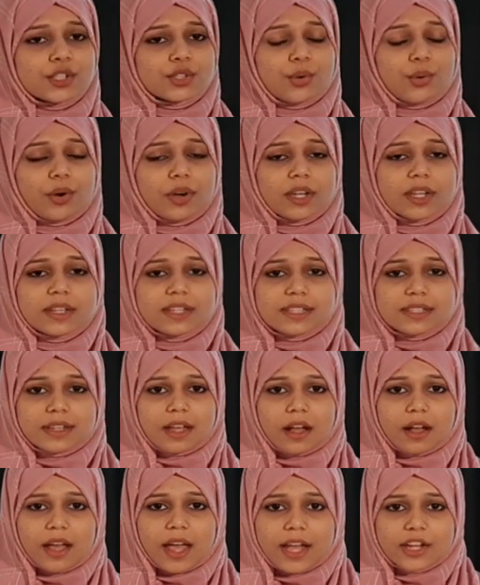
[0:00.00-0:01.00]
So in this
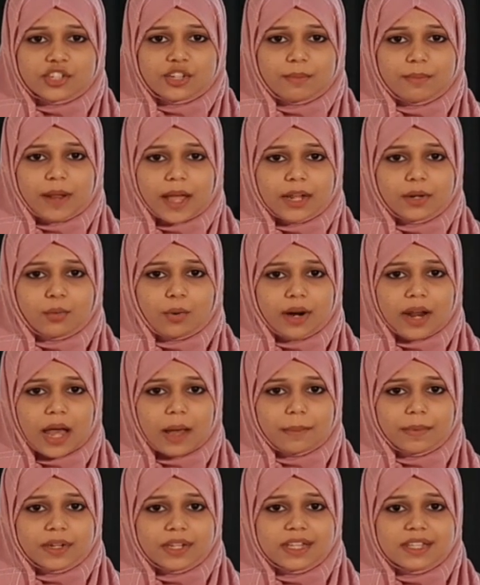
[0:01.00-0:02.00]
Ganga Action Plan, what
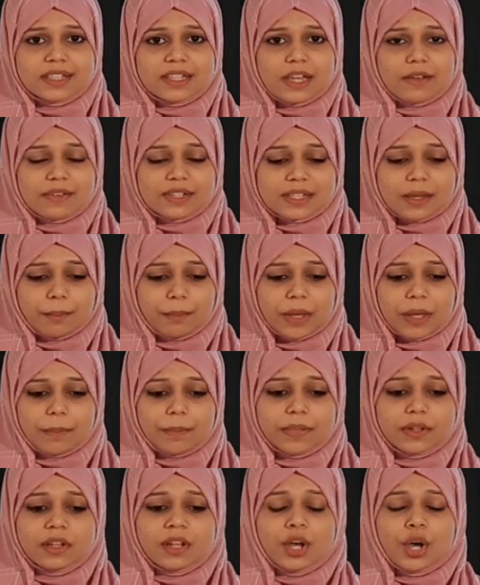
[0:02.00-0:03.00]
happened is there were some
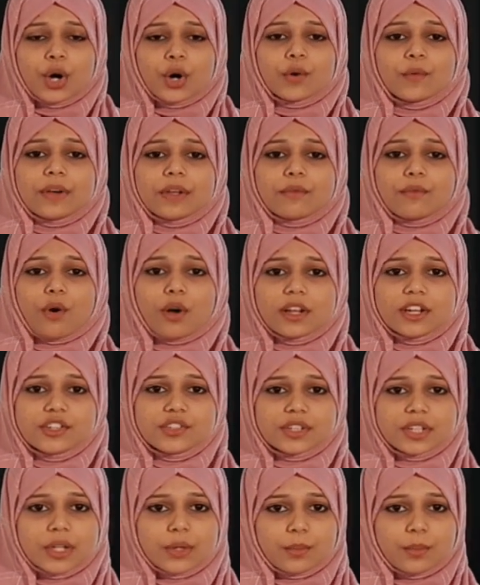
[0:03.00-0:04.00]
people who were
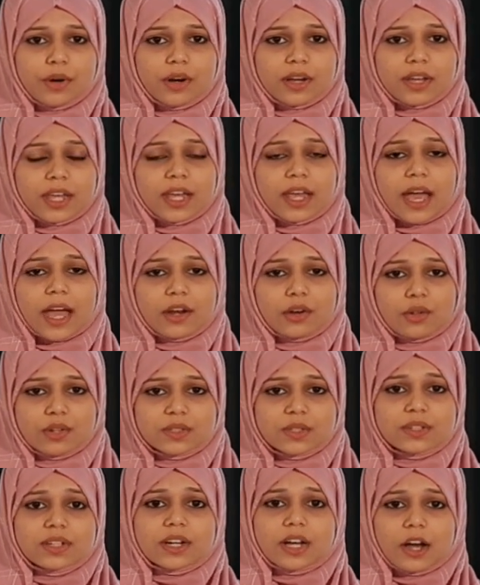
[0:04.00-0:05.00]
voluntarily working and
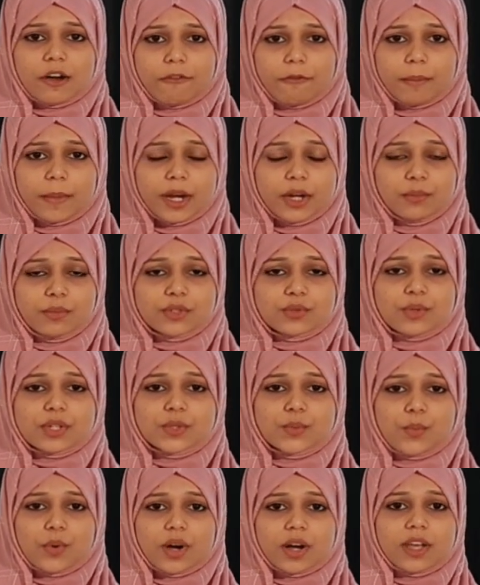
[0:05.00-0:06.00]
also the government which
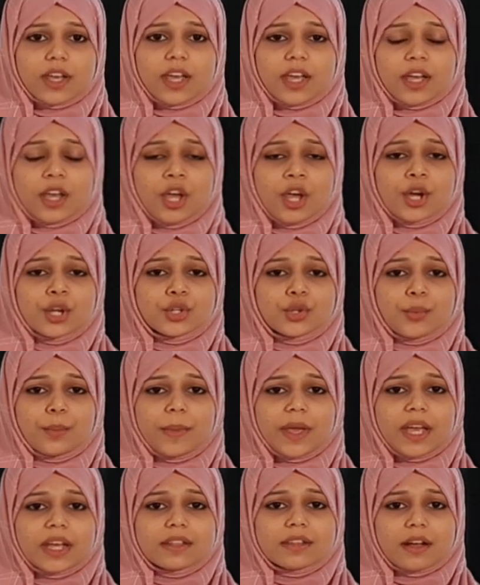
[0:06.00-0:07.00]
was working to
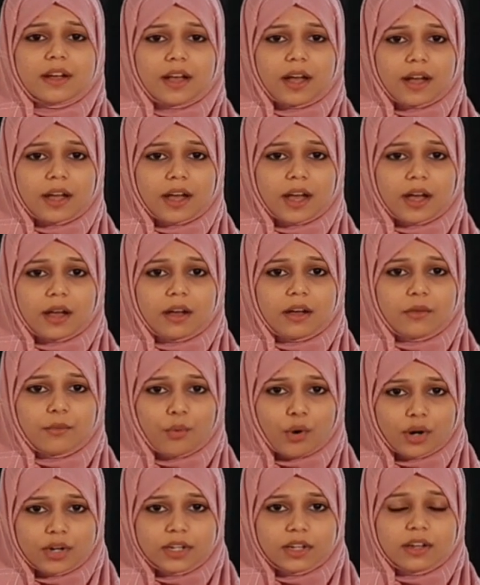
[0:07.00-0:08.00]
make the Ganga
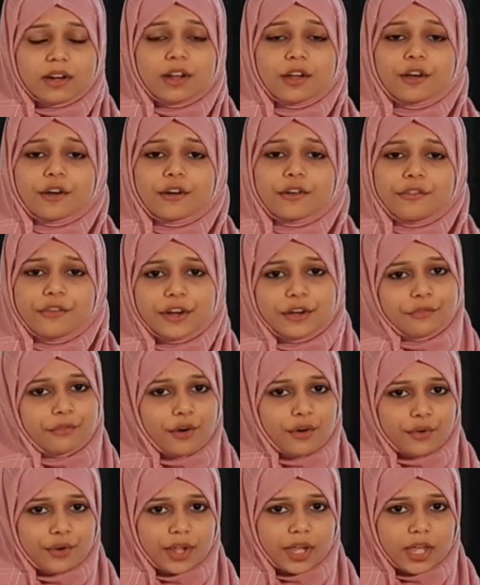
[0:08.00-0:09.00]
water fit
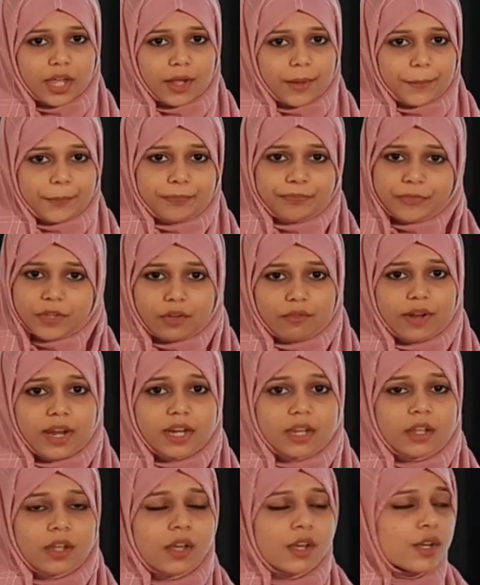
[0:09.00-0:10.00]
for drinking,
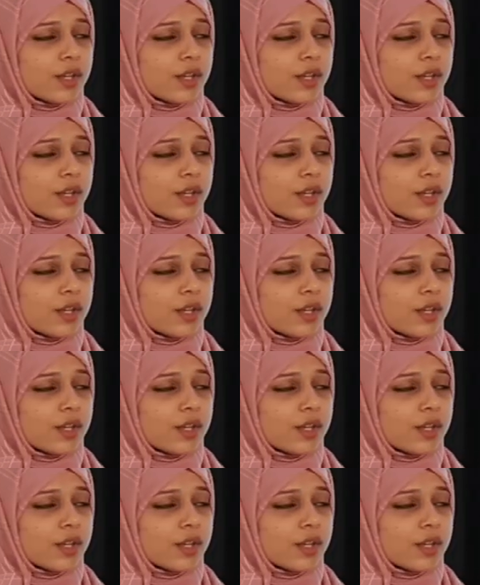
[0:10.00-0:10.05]
right?